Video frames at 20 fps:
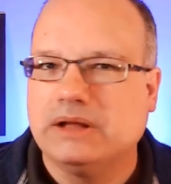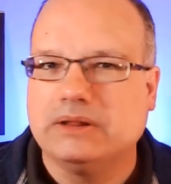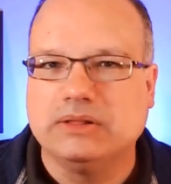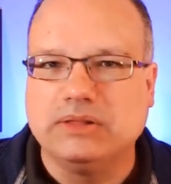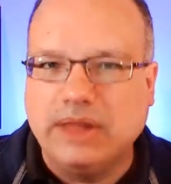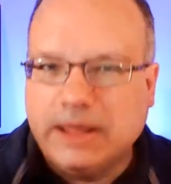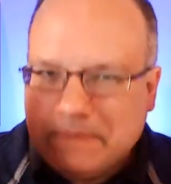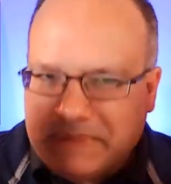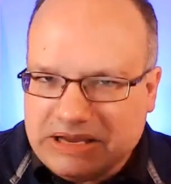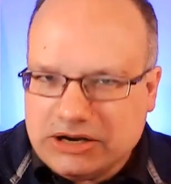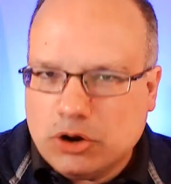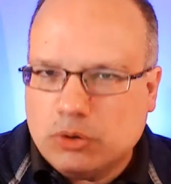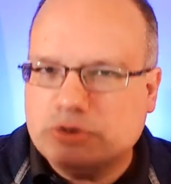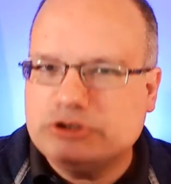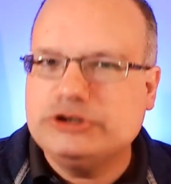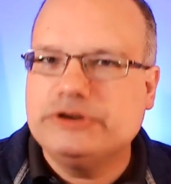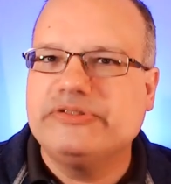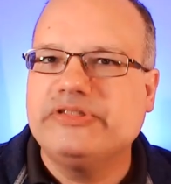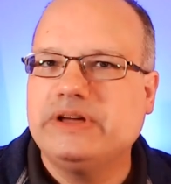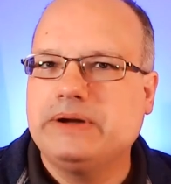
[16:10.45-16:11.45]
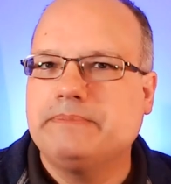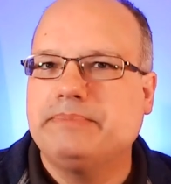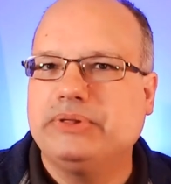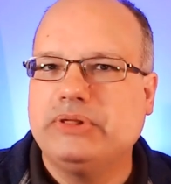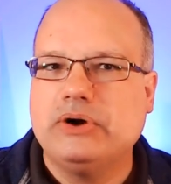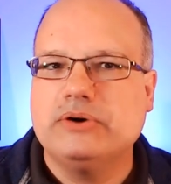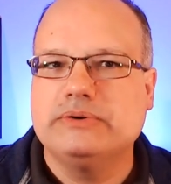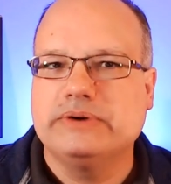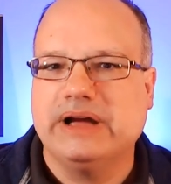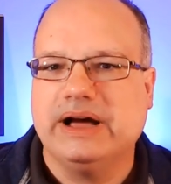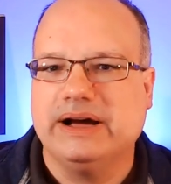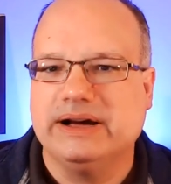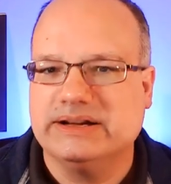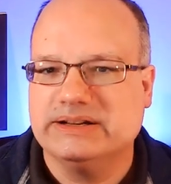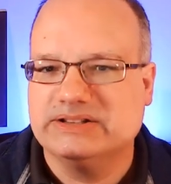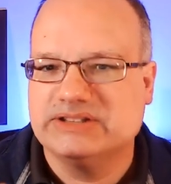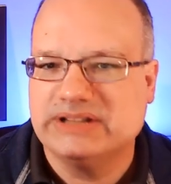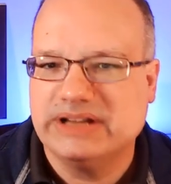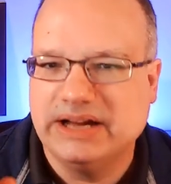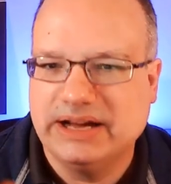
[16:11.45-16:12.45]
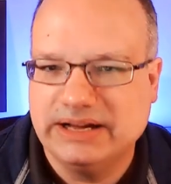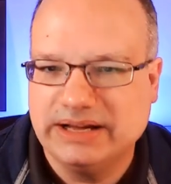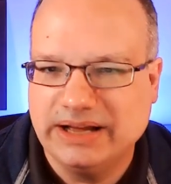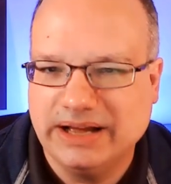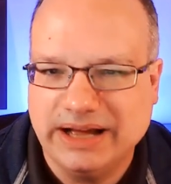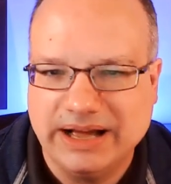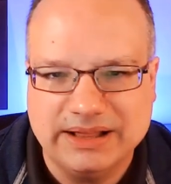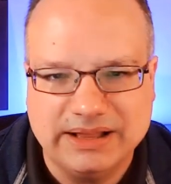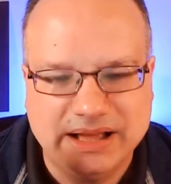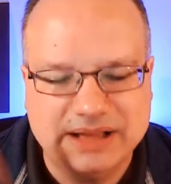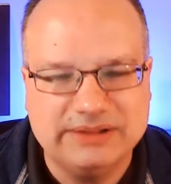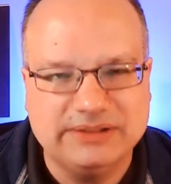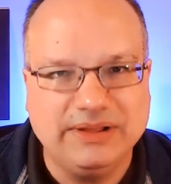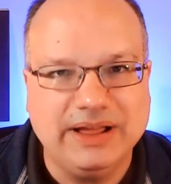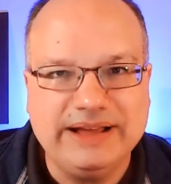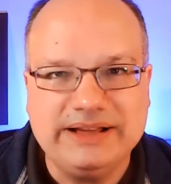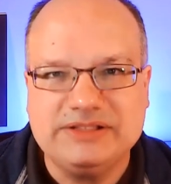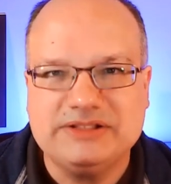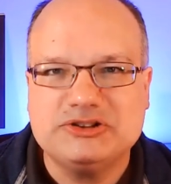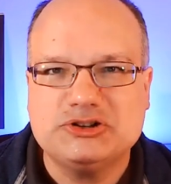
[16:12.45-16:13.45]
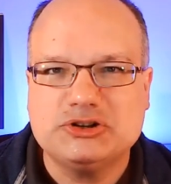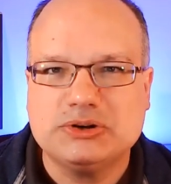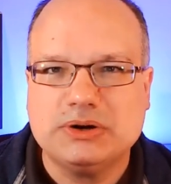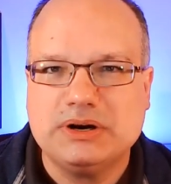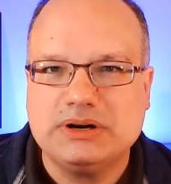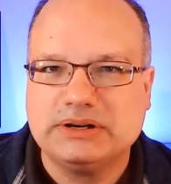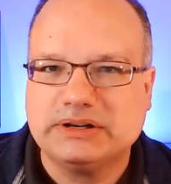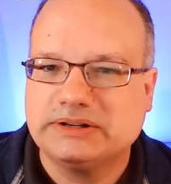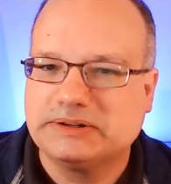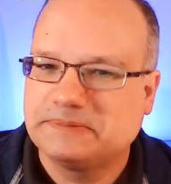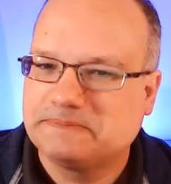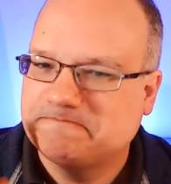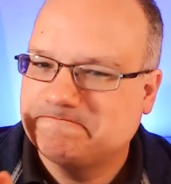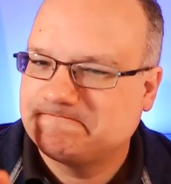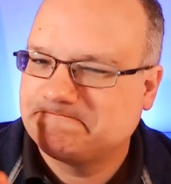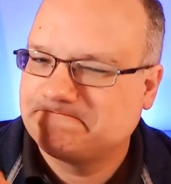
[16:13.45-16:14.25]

Let me know what you think below, guys. I like the truck.